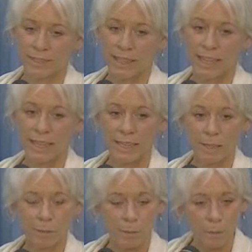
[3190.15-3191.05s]
I
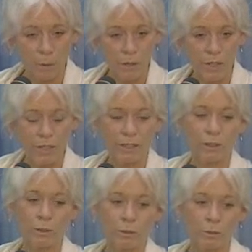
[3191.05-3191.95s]
am pointing
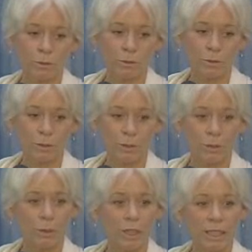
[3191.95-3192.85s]
you
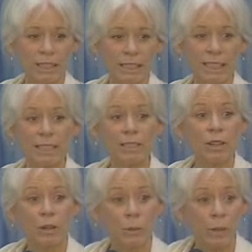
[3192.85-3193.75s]
to what
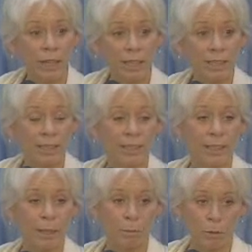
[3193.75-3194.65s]
is already
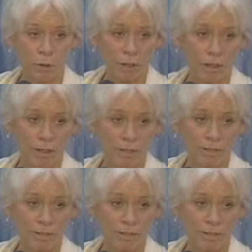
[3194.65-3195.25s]
immortal.